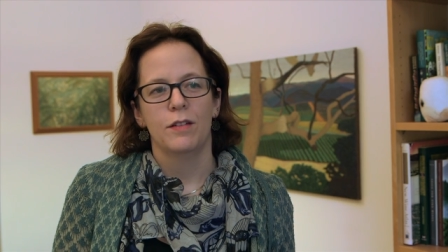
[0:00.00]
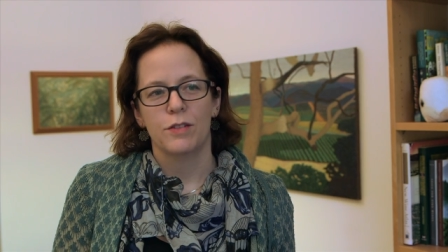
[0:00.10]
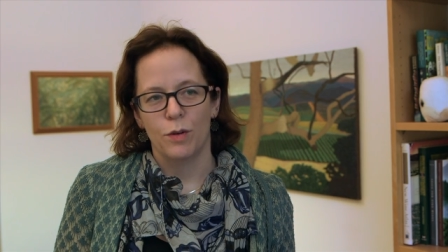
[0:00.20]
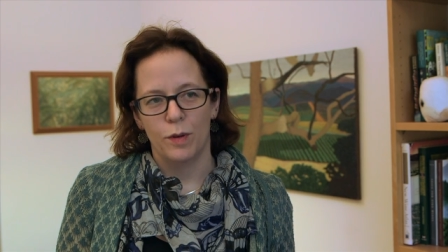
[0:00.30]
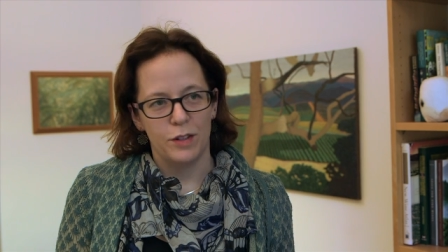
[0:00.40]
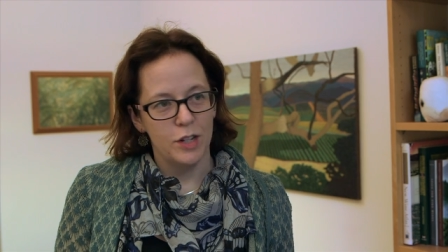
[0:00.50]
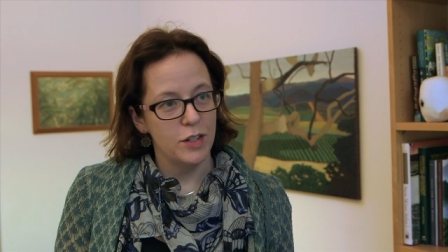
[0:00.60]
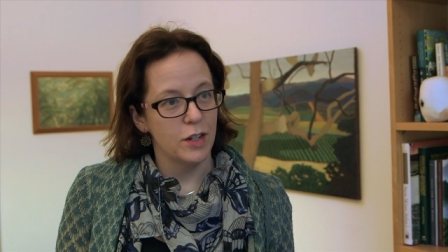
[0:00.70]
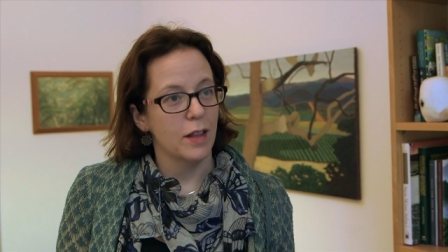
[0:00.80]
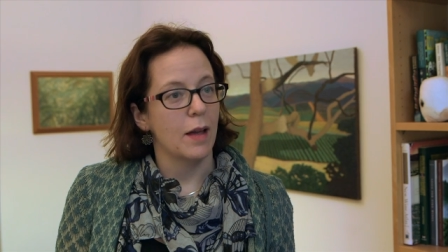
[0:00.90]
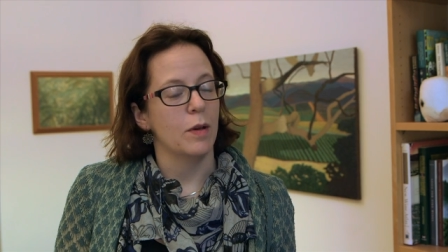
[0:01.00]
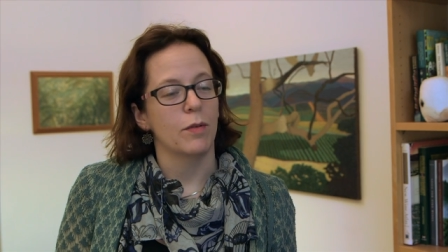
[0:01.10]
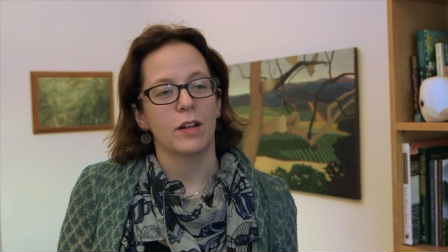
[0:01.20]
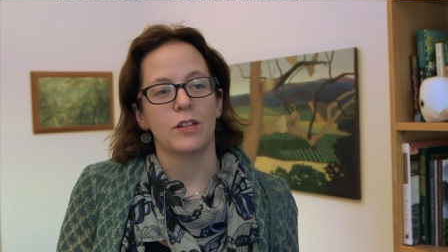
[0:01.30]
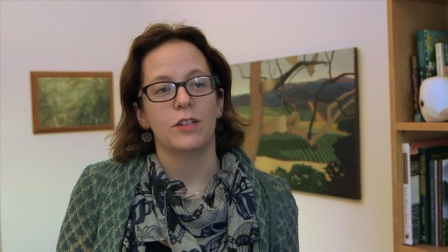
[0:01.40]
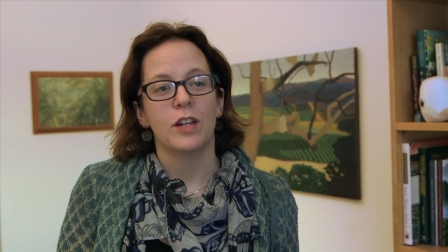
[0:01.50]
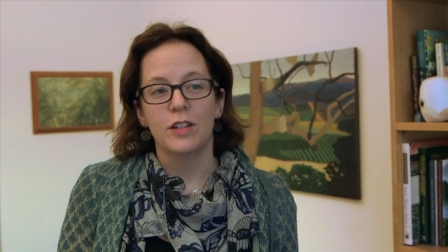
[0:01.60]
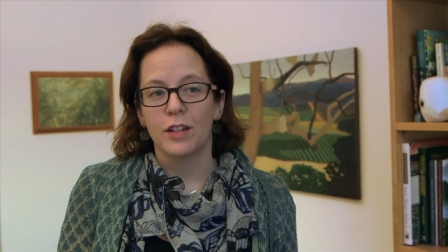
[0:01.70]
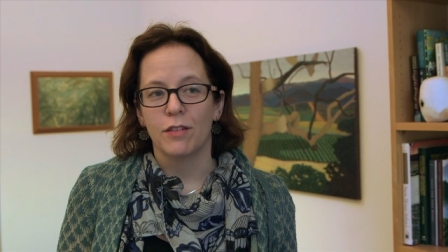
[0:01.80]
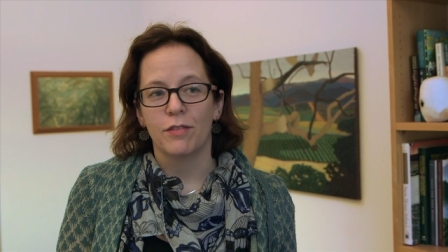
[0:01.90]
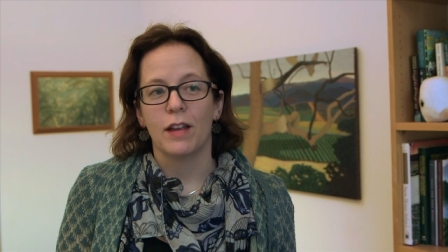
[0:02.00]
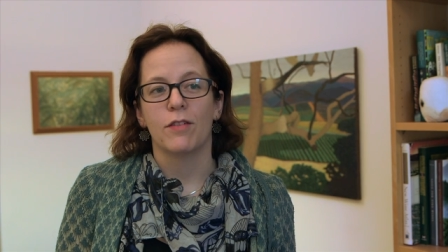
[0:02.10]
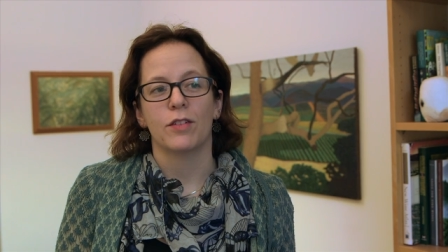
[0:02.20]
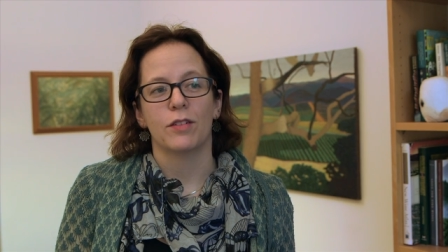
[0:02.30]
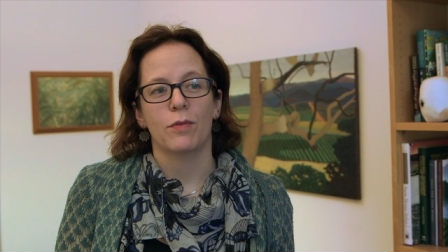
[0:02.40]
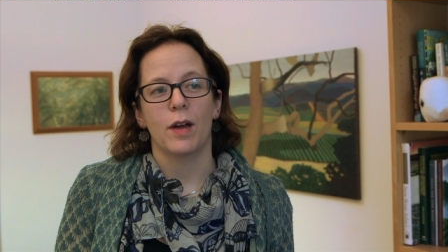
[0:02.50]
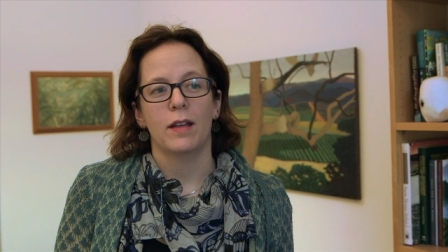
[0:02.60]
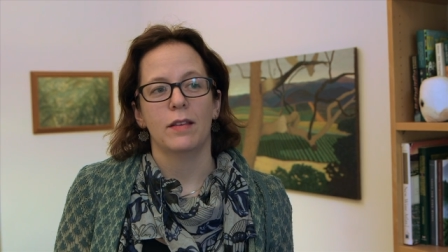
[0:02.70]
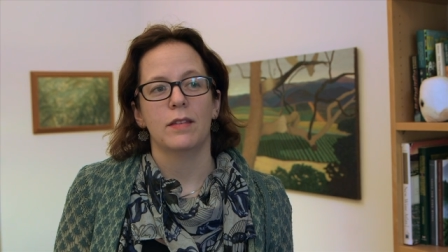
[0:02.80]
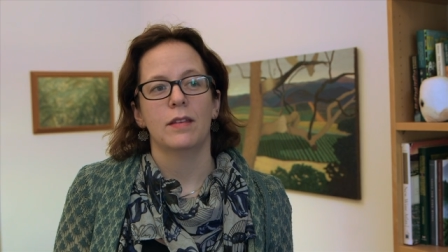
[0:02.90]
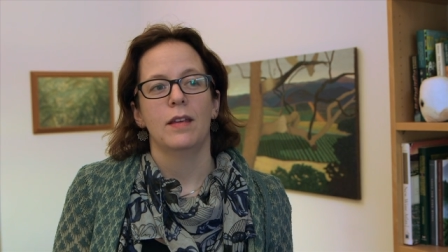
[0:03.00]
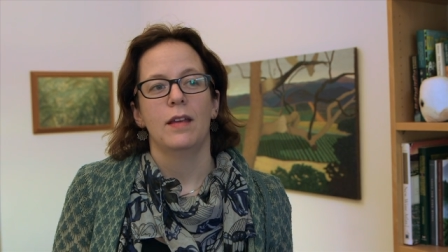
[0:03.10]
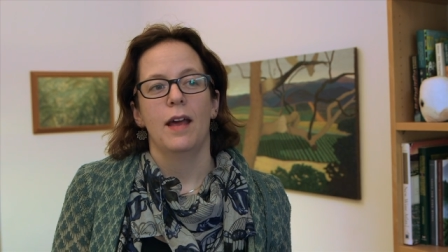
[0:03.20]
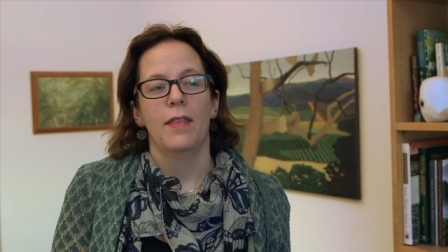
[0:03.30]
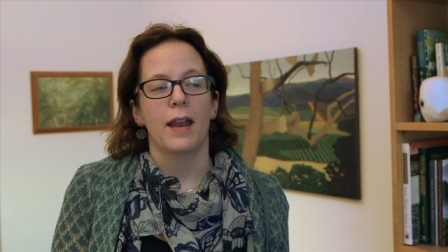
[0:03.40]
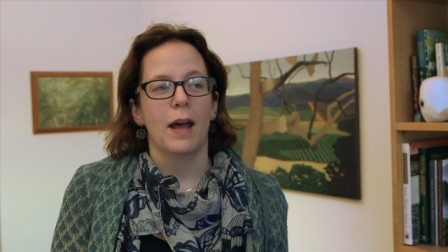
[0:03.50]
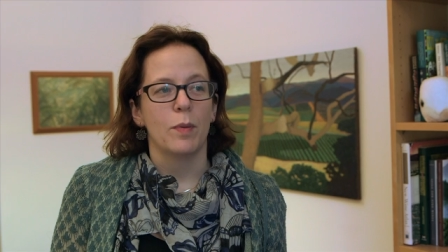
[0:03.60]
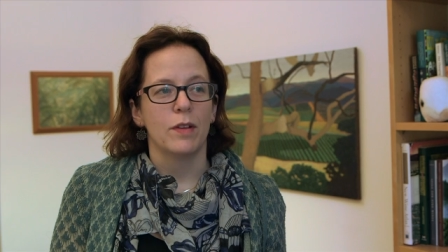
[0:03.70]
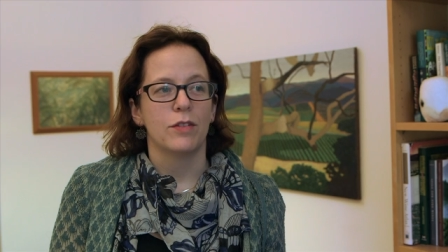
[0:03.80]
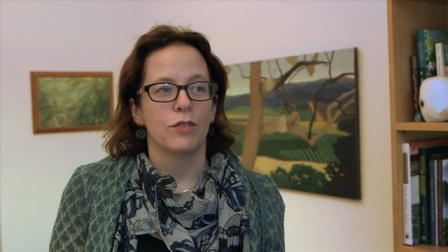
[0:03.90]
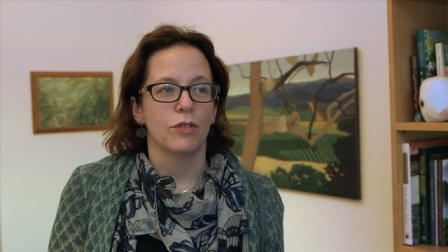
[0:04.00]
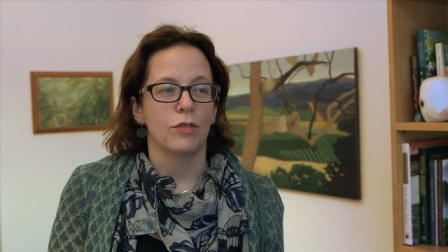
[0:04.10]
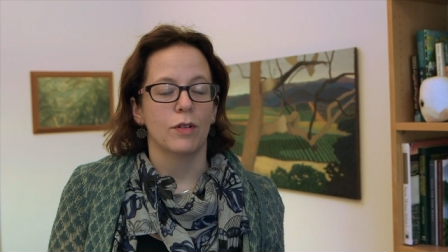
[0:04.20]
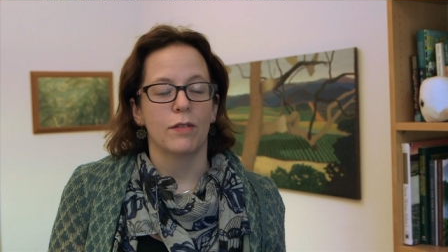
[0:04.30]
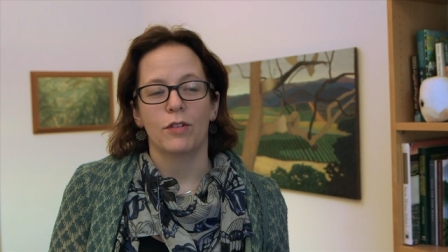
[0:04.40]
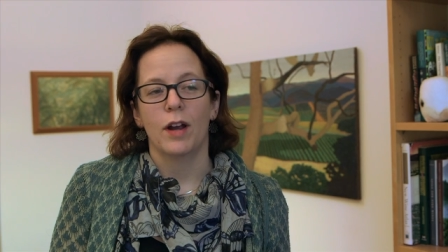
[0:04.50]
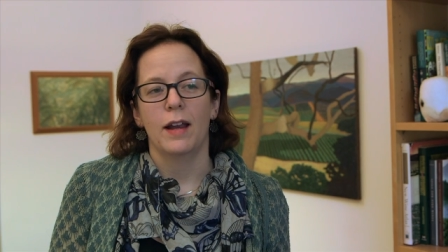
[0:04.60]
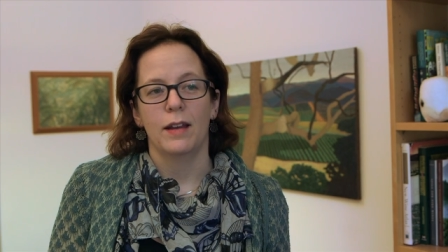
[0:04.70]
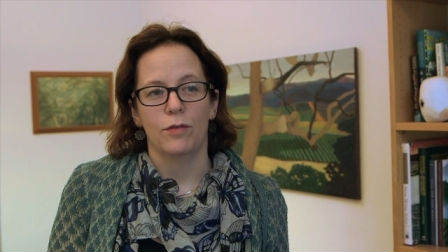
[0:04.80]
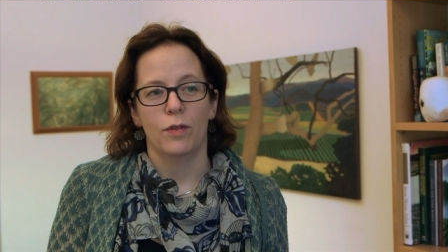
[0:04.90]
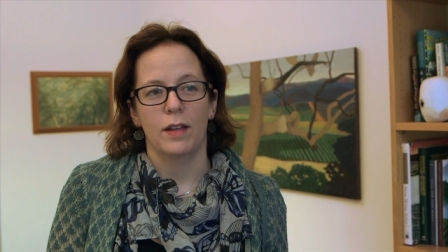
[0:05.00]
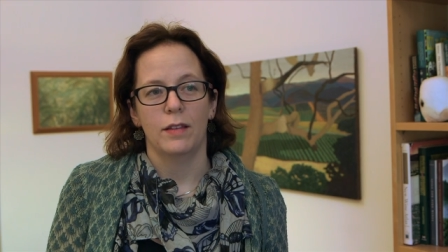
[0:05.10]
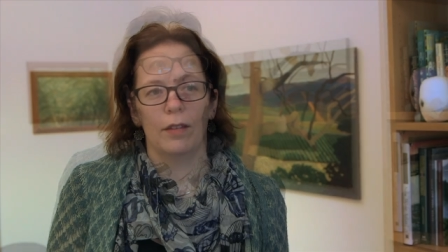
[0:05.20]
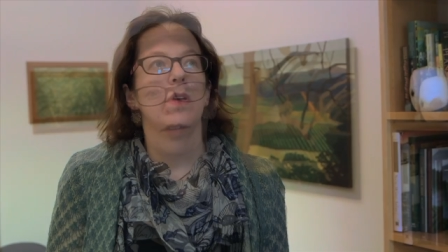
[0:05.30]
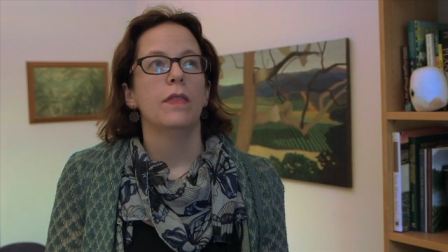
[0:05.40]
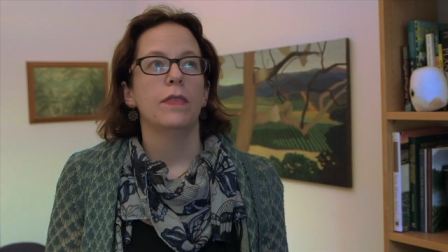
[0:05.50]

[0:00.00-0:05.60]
So with the changing climate, we're actually changing the flavors of wines, and that happens through a variety of ways.